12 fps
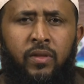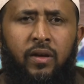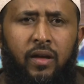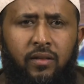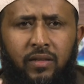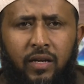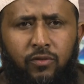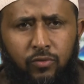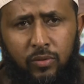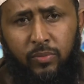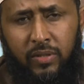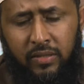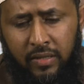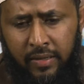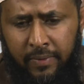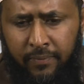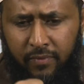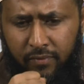and that will be
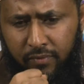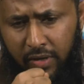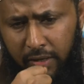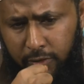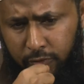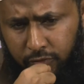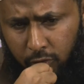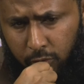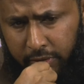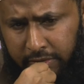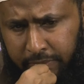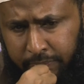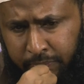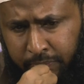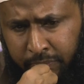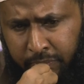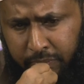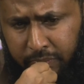the value for it.
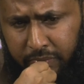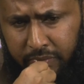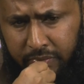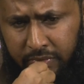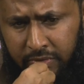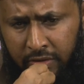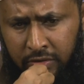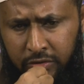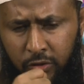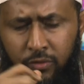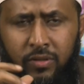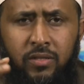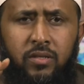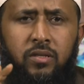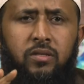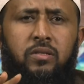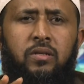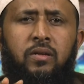So this
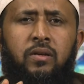is